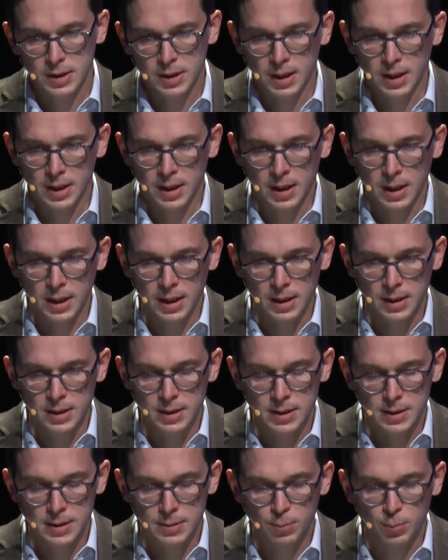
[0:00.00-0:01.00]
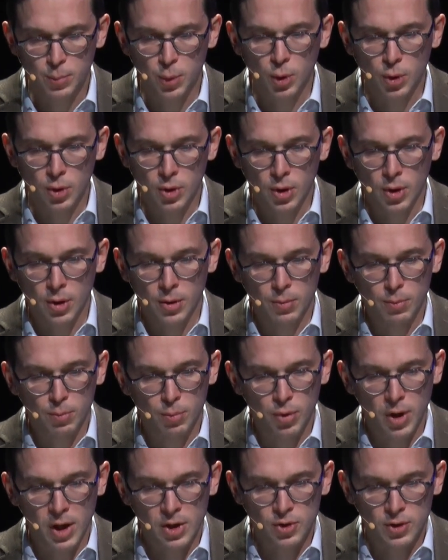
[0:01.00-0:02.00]
in his book on
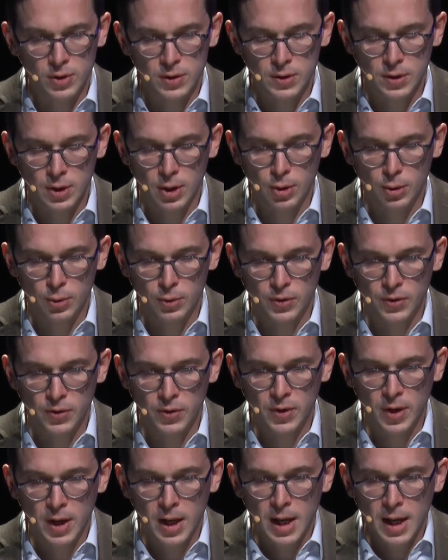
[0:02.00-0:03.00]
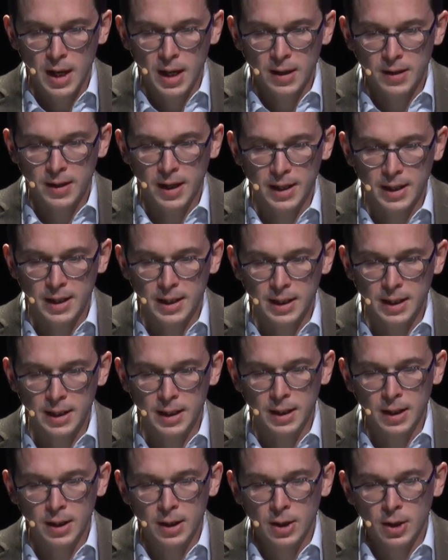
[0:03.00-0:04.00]
precious stones that
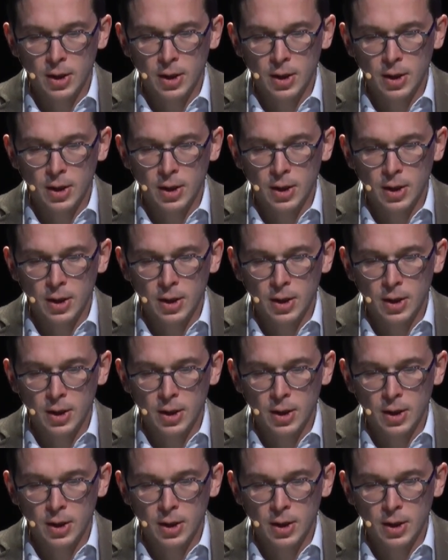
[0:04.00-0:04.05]
he